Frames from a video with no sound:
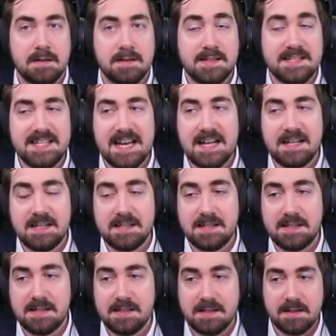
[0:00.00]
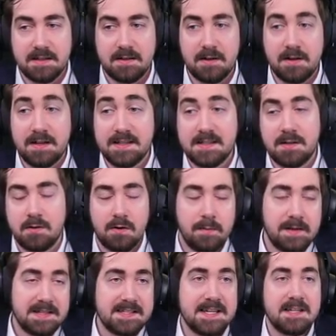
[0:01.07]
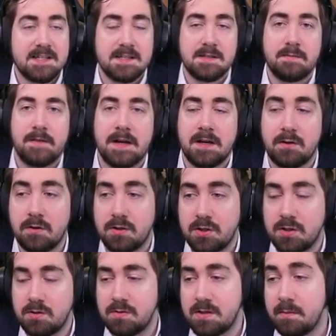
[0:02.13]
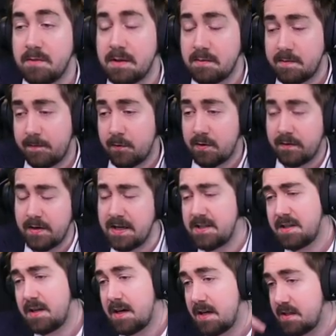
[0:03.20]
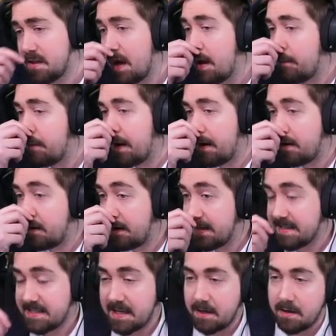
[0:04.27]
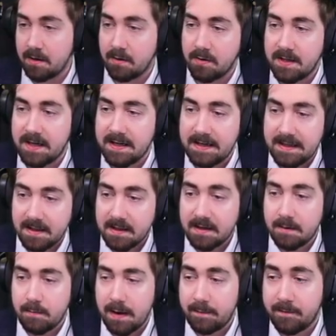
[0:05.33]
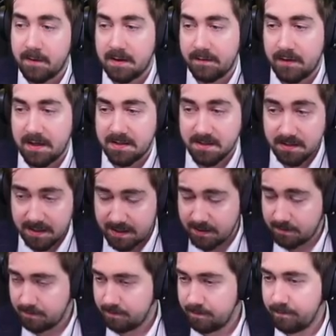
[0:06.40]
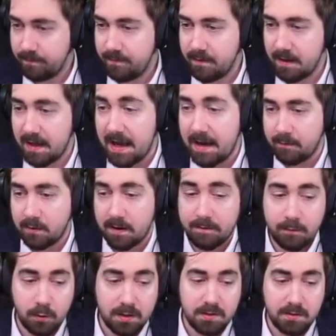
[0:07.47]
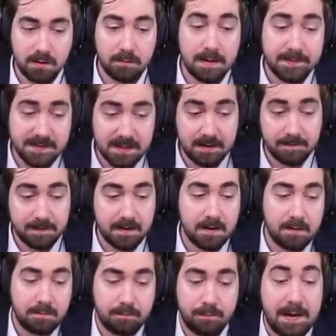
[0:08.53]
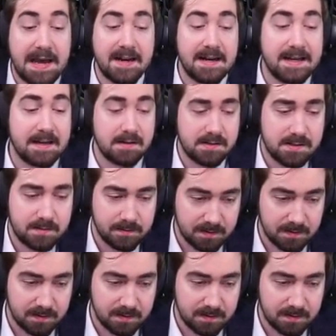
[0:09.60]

Cells, Cells is very good to do sometimes for divination cards, but unless I know that I need the map for a divination card, I will avoid doing maps that I feel are bad layouts.